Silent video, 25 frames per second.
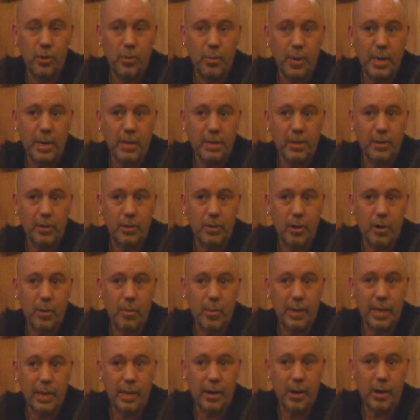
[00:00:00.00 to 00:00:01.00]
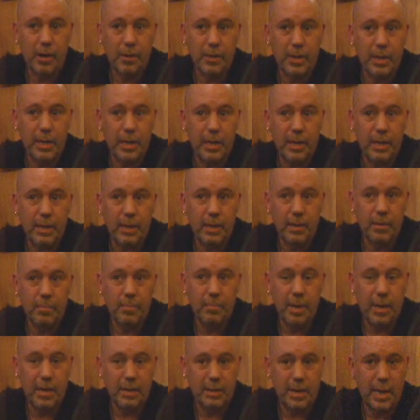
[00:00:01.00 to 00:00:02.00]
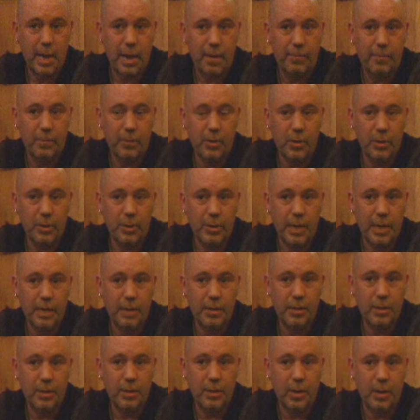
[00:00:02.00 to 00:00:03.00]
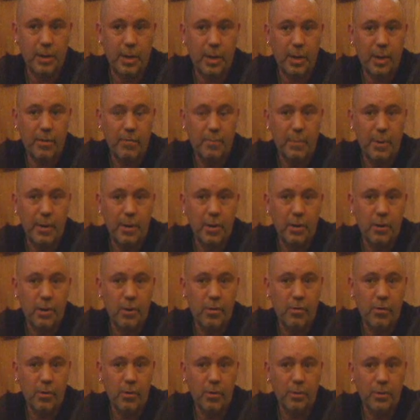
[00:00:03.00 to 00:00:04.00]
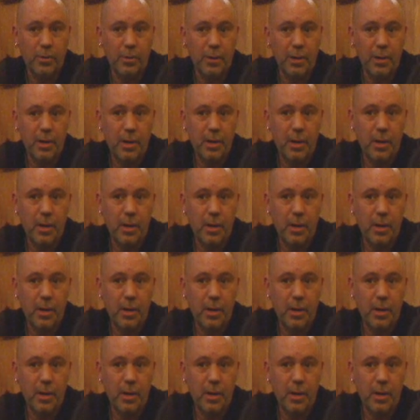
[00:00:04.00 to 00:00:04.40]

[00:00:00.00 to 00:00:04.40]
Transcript: weeks ago when I got the mass airflow sensors on, and I've been on a run